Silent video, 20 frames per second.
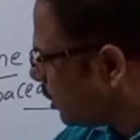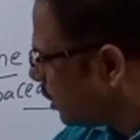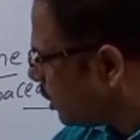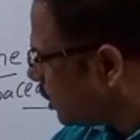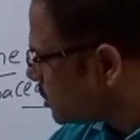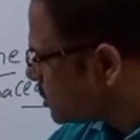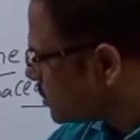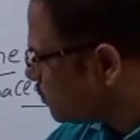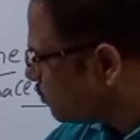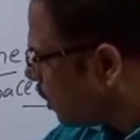
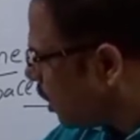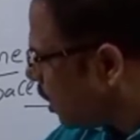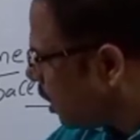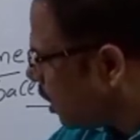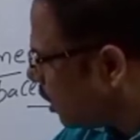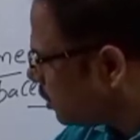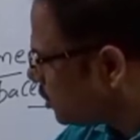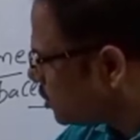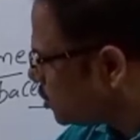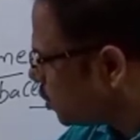a
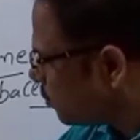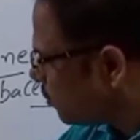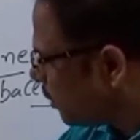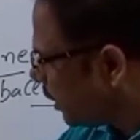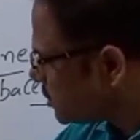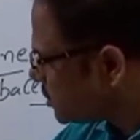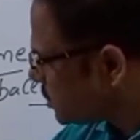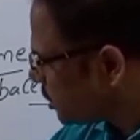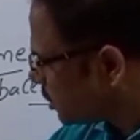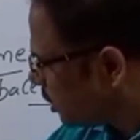small
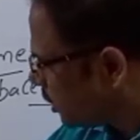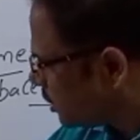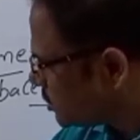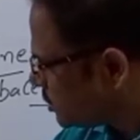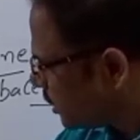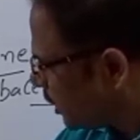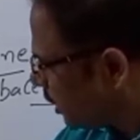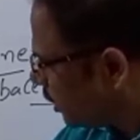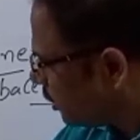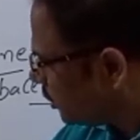tube-like structure is
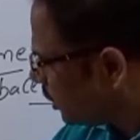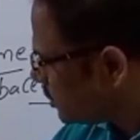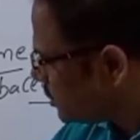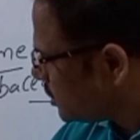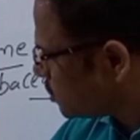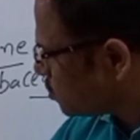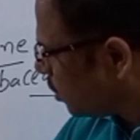there. This is